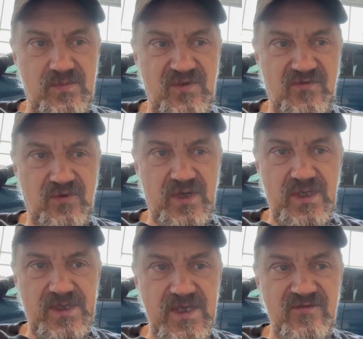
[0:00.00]
before I
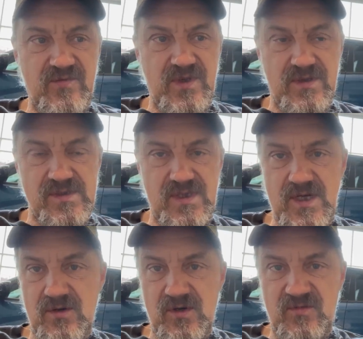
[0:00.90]
leave because
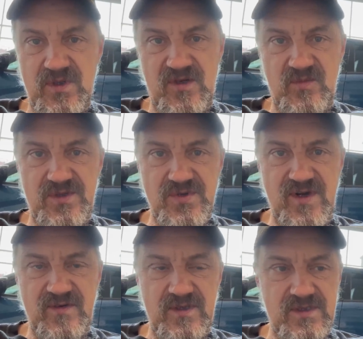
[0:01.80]
now I've, I've been
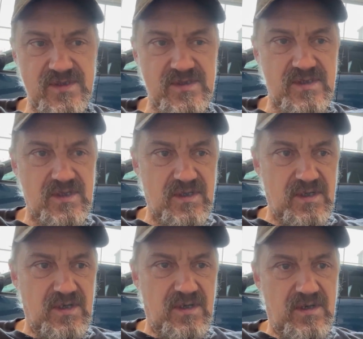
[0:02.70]
driving this
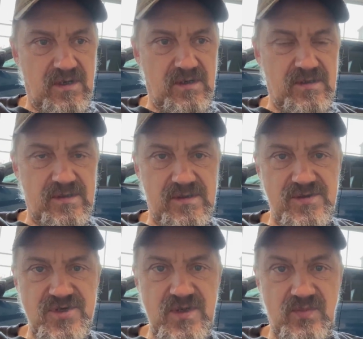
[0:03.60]
uh,
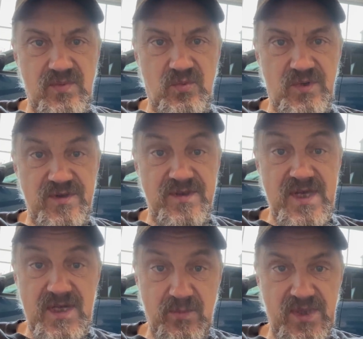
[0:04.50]
Jeep with
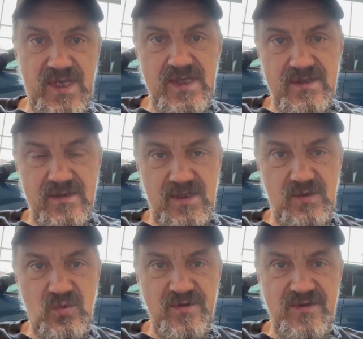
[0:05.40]
their plate
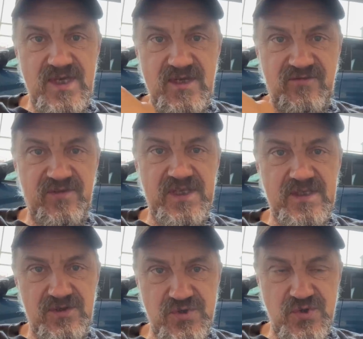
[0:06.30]
and with their
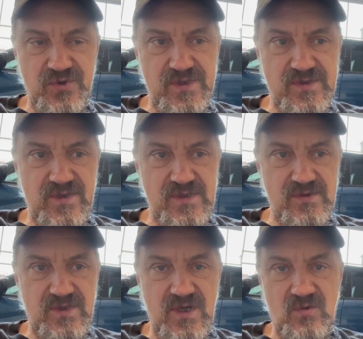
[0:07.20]
fleet insurance, right?
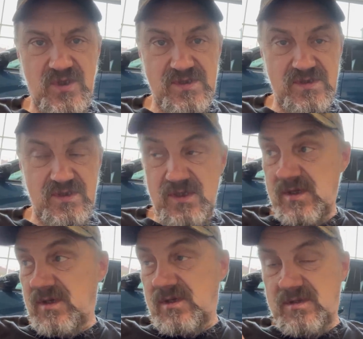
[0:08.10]
So now once
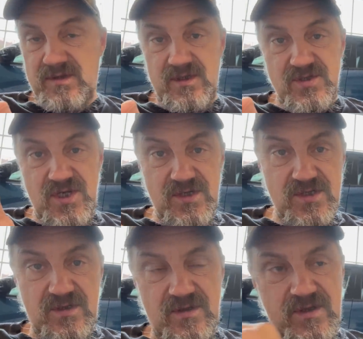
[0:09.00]
they're
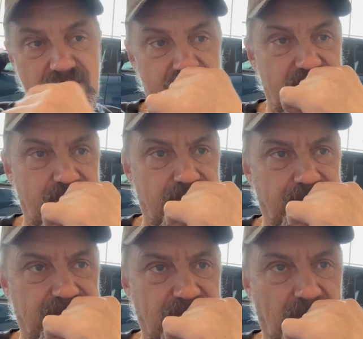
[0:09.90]
changing the, um,
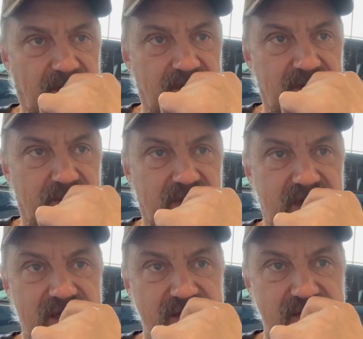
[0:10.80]
the
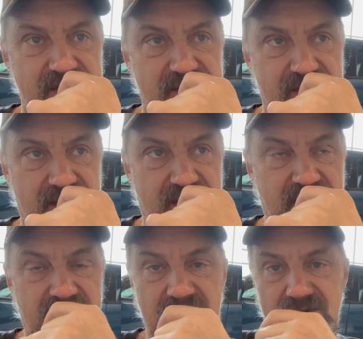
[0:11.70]
plates,
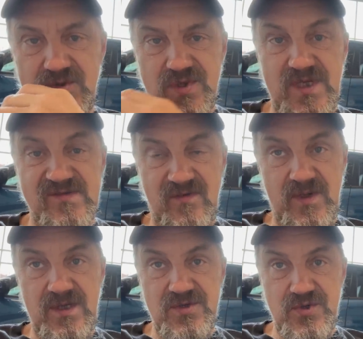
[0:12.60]
I, I need to transfer
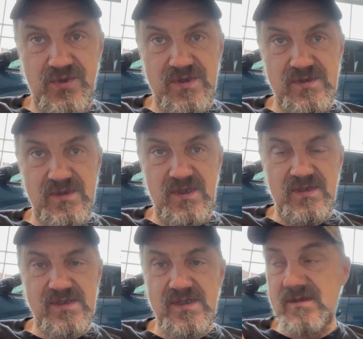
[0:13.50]
my insurance and
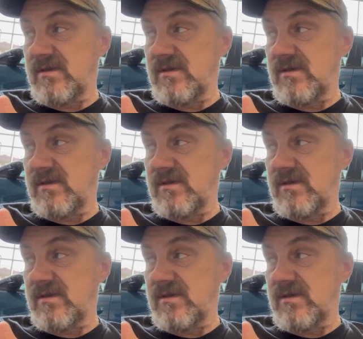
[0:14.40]
that's it.